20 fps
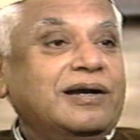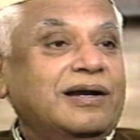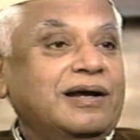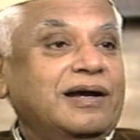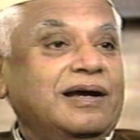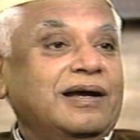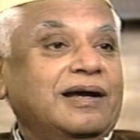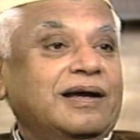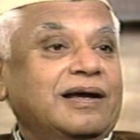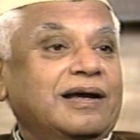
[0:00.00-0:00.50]

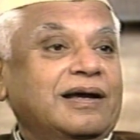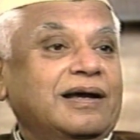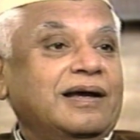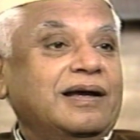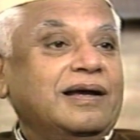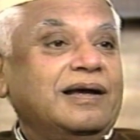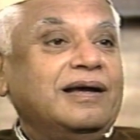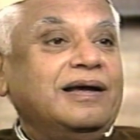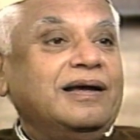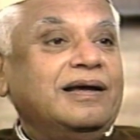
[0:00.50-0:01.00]

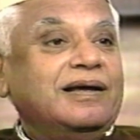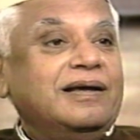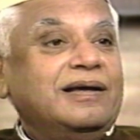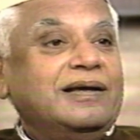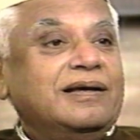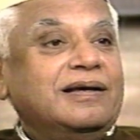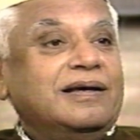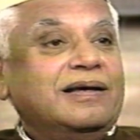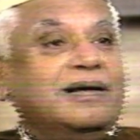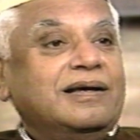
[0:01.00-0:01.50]

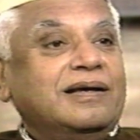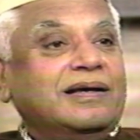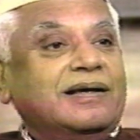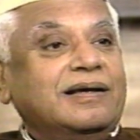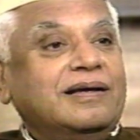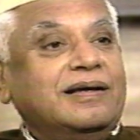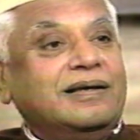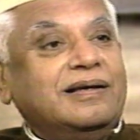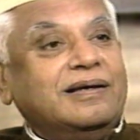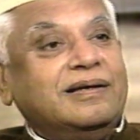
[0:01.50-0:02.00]

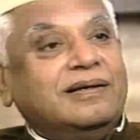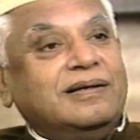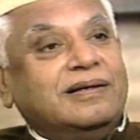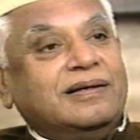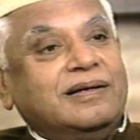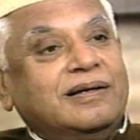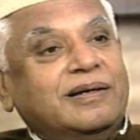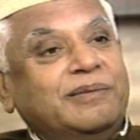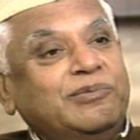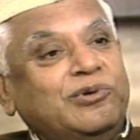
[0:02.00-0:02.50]

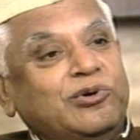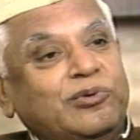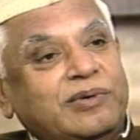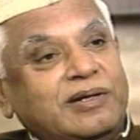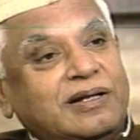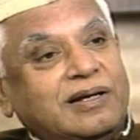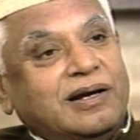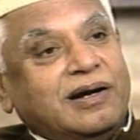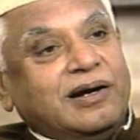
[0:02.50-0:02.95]
him to be